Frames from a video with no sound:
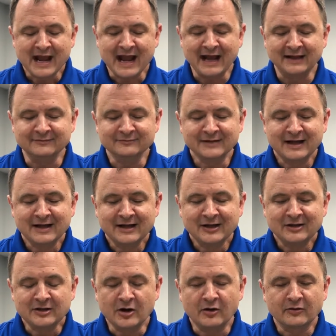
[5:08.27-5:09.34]
and
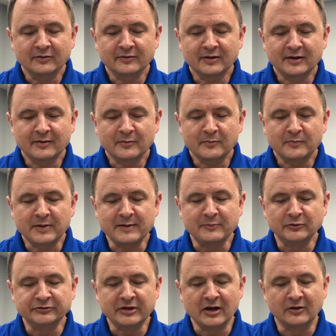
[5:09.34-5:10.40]
you know
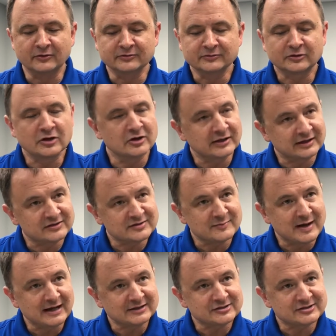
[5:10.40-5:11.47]
people don't cook as
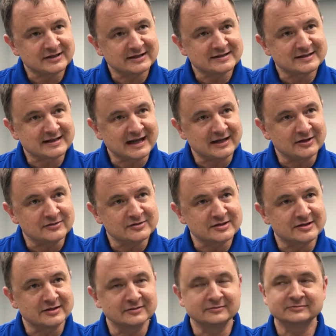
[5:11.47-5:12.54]
much as they
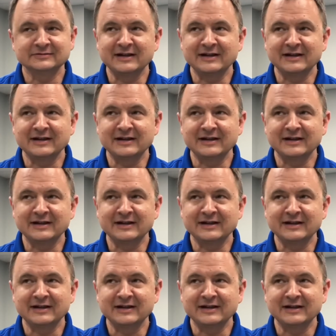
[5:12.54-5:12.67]
used to.